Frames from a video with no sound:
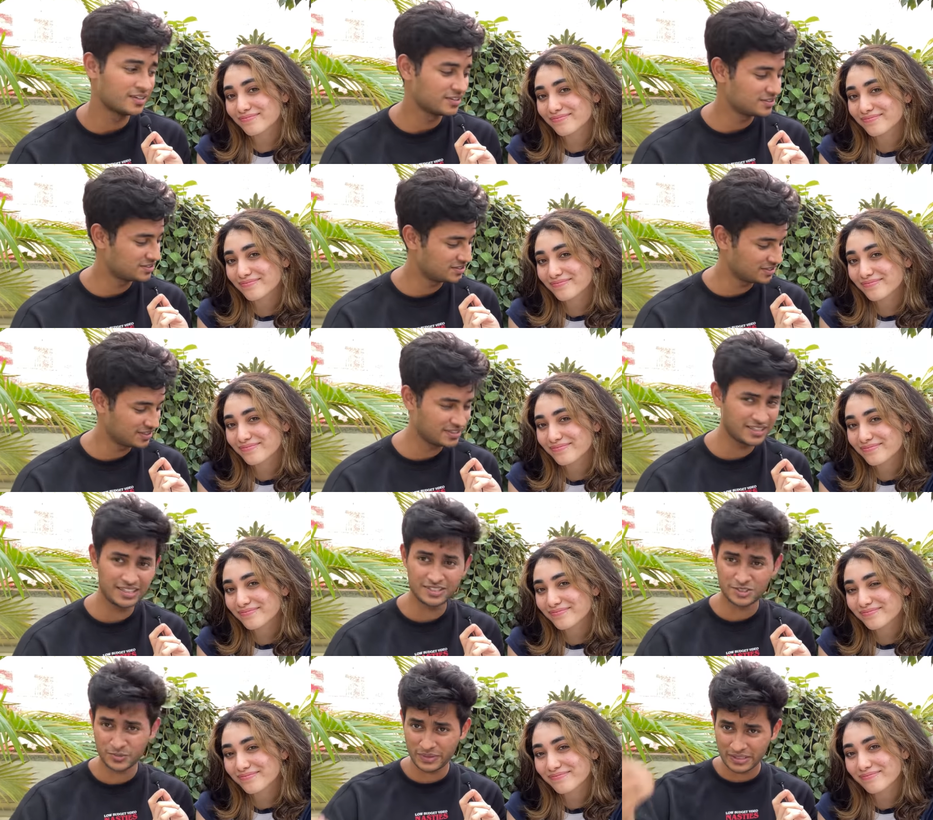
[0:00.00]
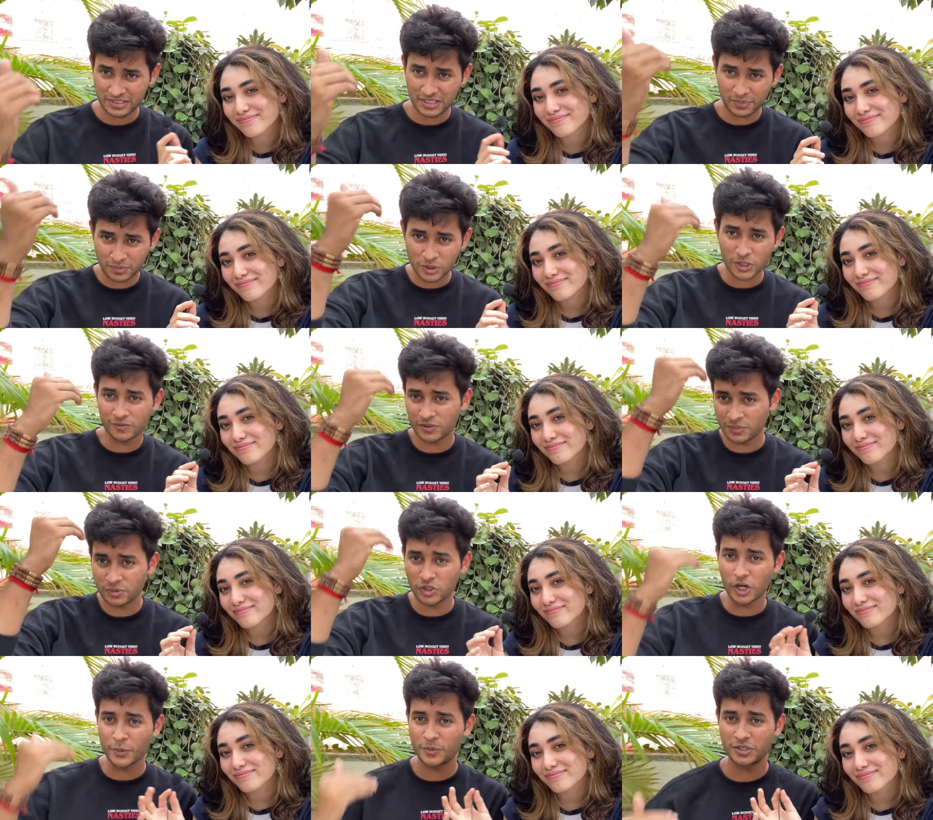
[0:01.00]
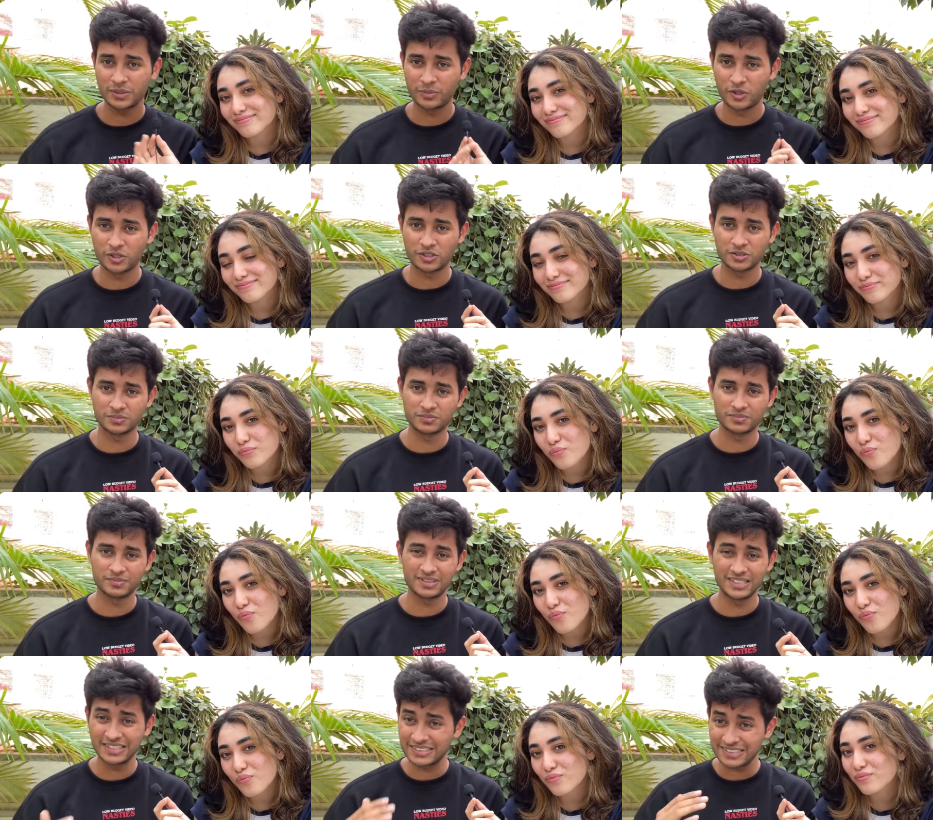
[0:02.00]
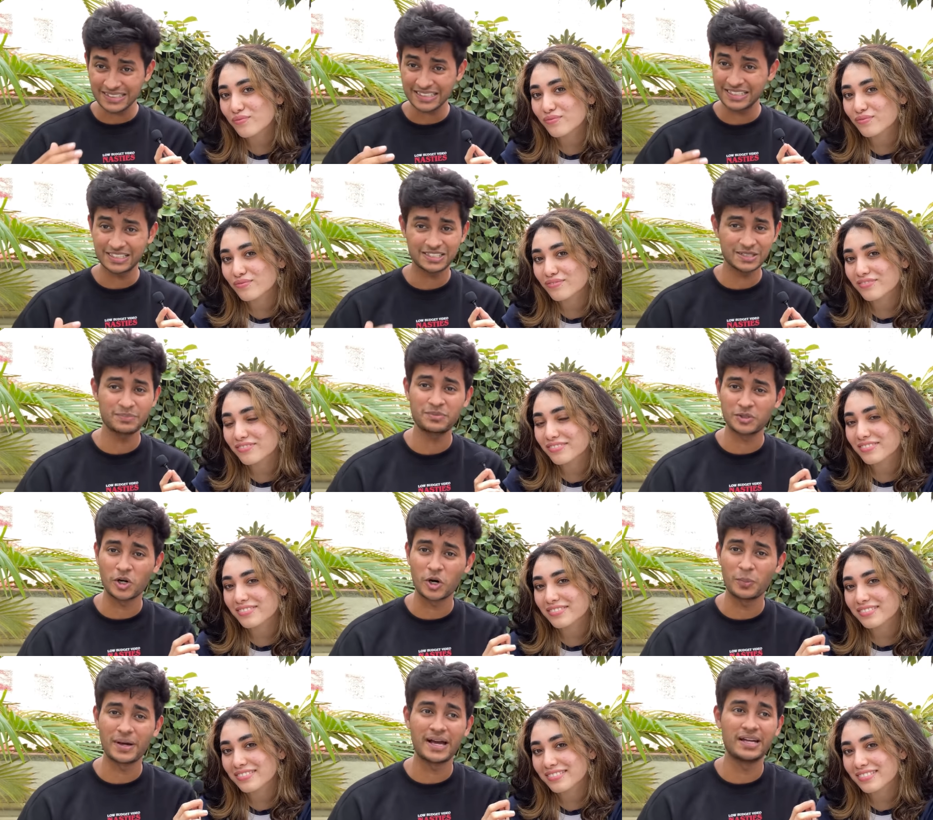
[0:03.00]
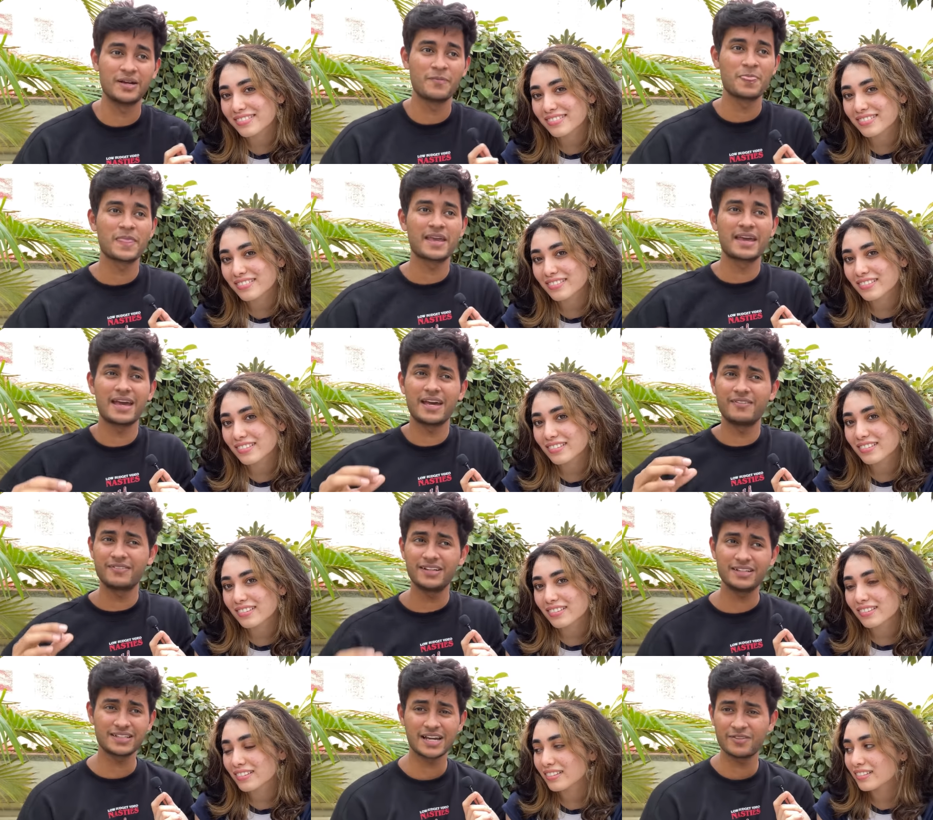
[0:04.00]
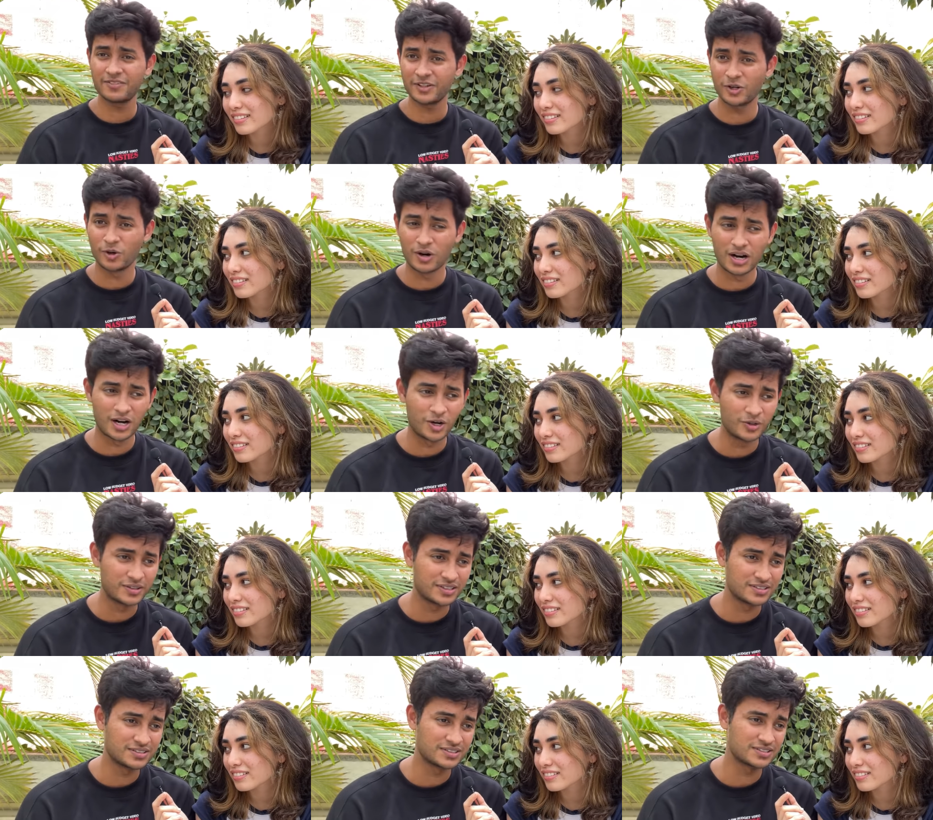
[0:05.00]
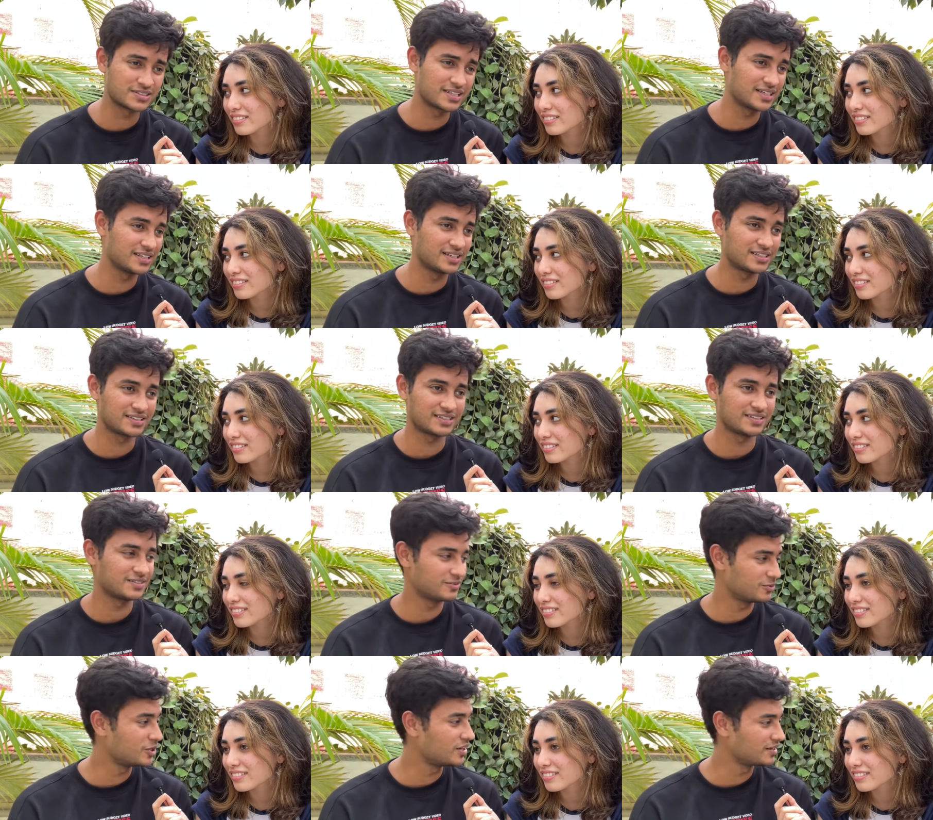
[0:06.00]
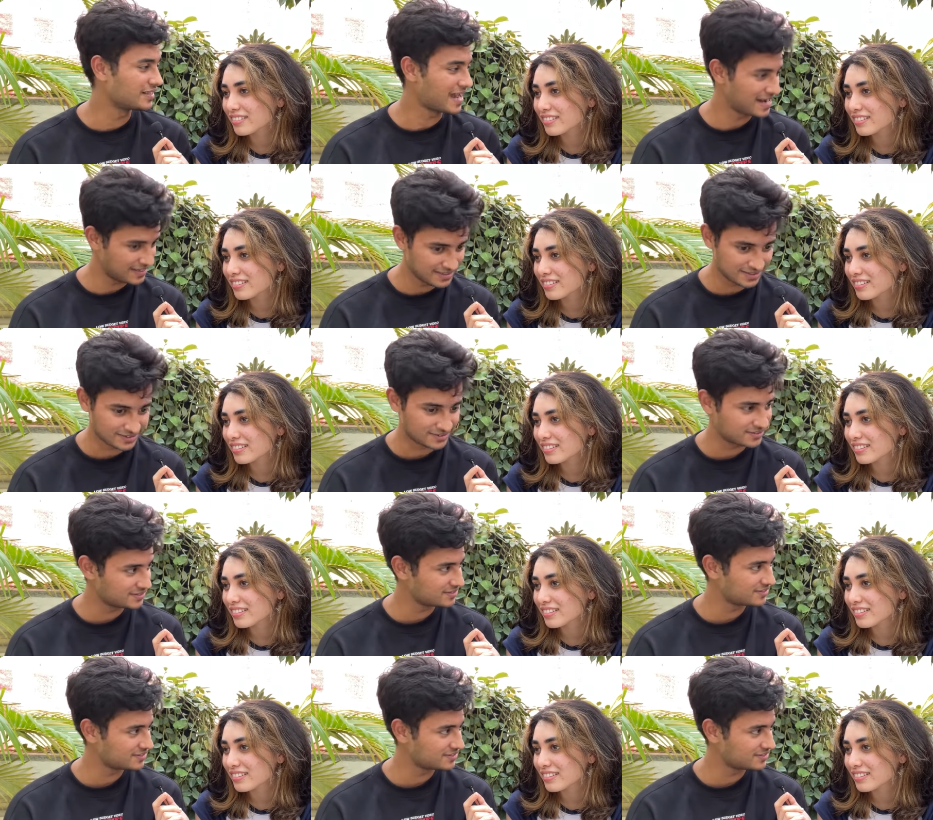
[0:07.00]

Speaker 1: She needs to be tipped off from top to the bottom, literally tip top. And every time we go out, it's just like what candles.